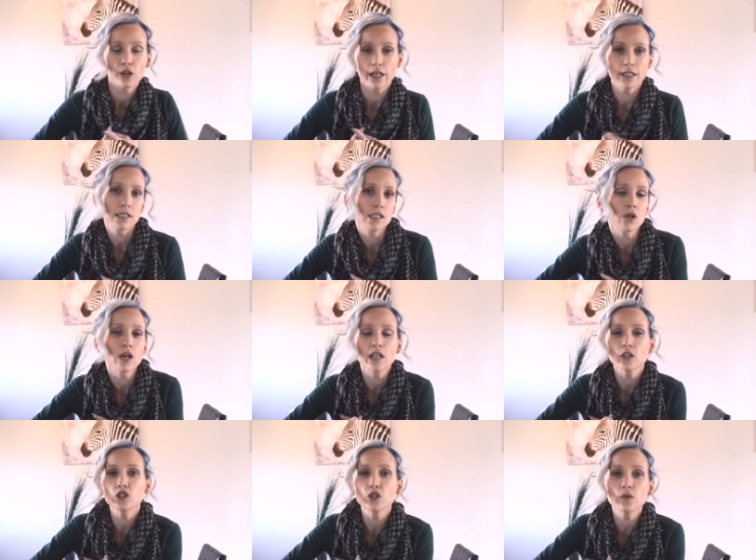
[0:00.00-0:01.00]
Cricut
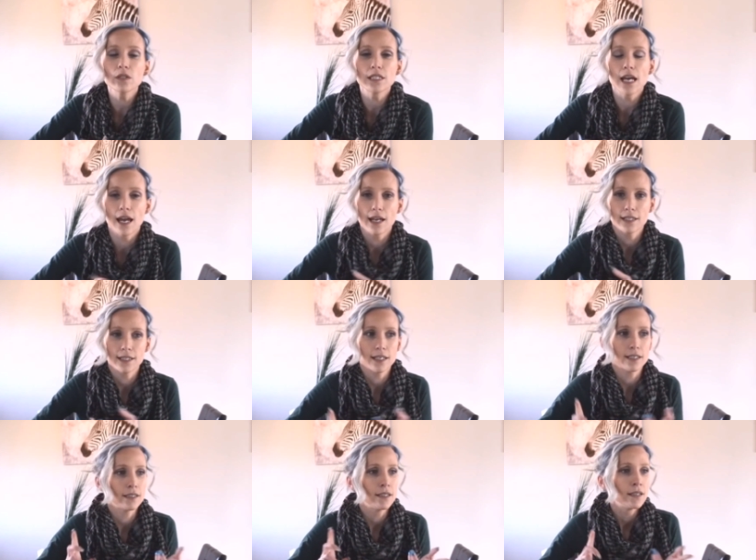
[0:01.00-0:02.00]
Tutorial Tuesdays
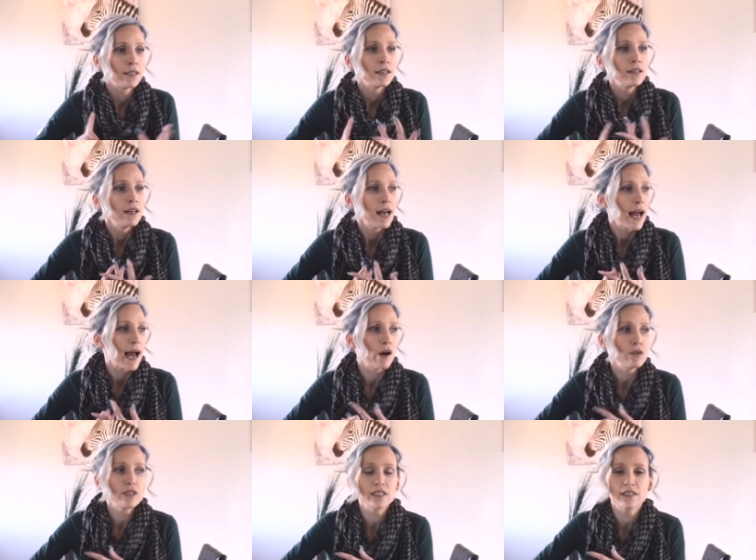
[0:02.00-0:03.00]
and
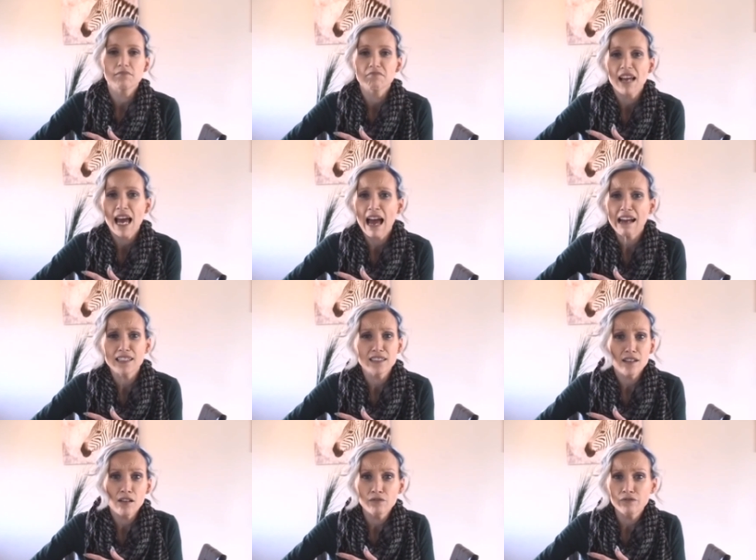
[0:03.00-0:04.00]
House
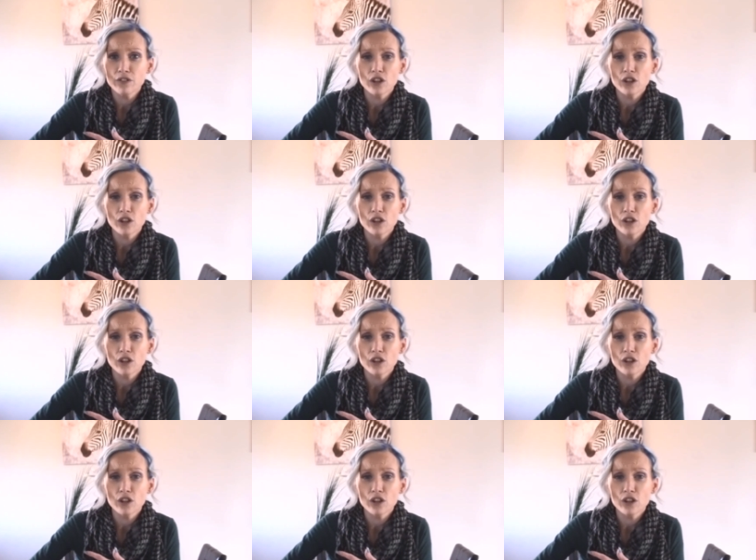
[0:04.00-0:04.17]
Hacks on